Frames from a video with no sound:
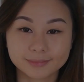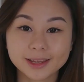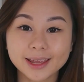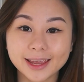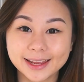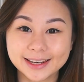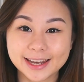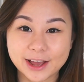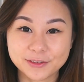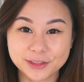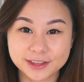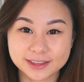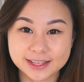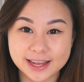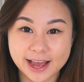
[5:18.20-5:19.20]
And now
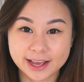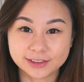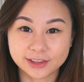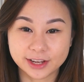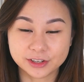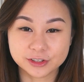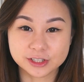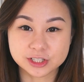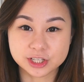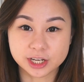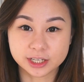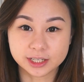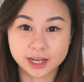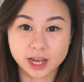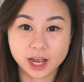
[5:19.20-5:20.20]
that the eyeliner is
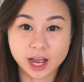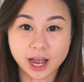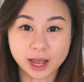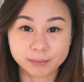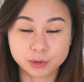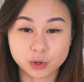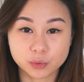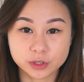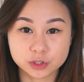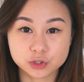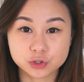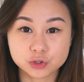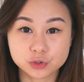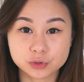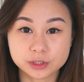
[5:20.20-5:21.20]
done, I'm going
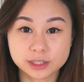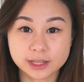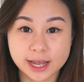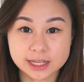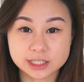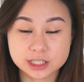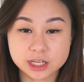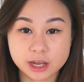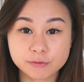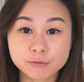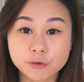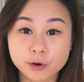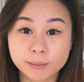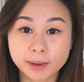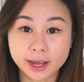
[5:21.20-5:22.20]
to do the last step
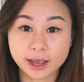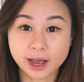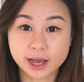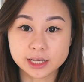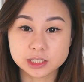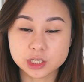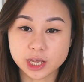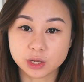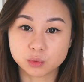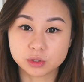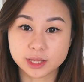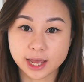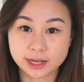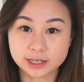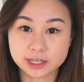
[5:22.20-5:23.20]
for my eyes, and
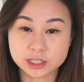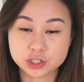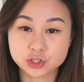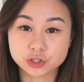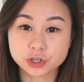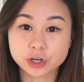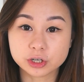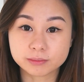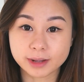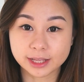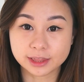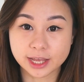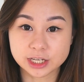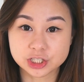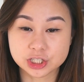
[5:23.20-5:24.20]
that is to curl my
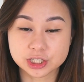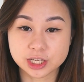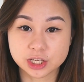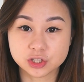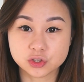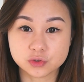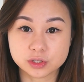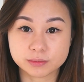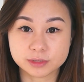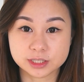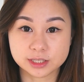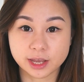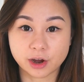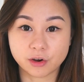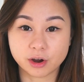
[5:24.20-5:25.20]
lashes and use a
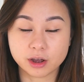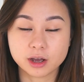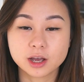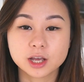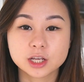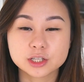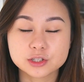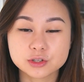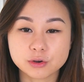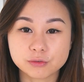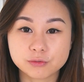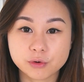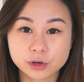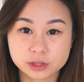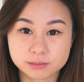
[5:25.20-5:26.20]
mascara. So
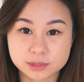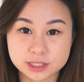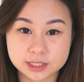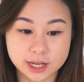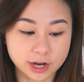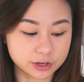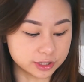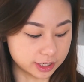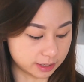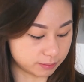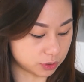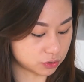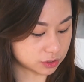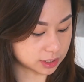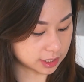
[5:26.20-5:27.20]
for the mascara that
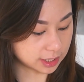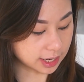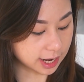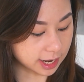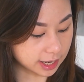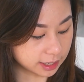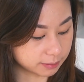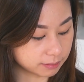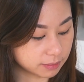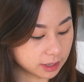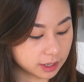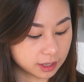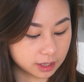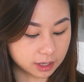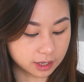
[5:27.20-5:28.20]
I'm using, I'm
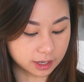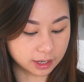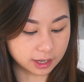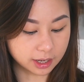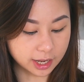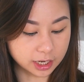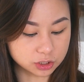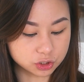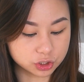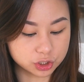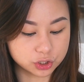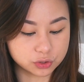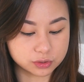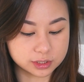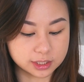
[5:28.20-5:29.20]

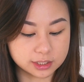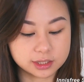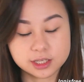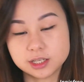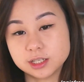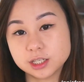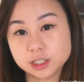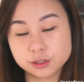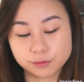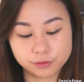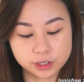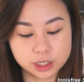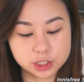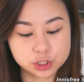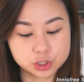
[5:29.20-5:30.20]
actually using the
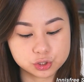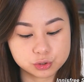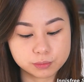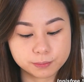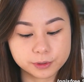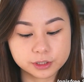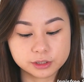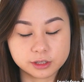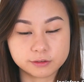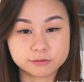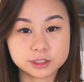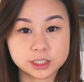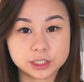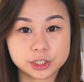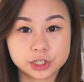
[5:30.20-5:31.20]
Innisfree Super
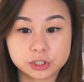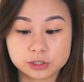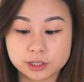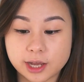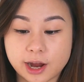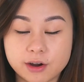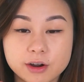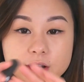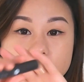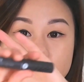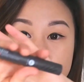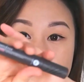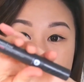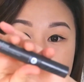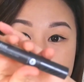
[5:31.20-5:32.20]
Lifting Curl Cara,
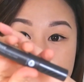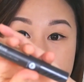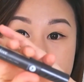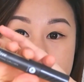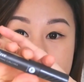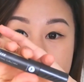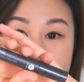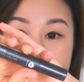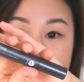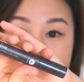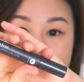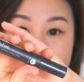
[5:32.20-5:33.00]
which is this one.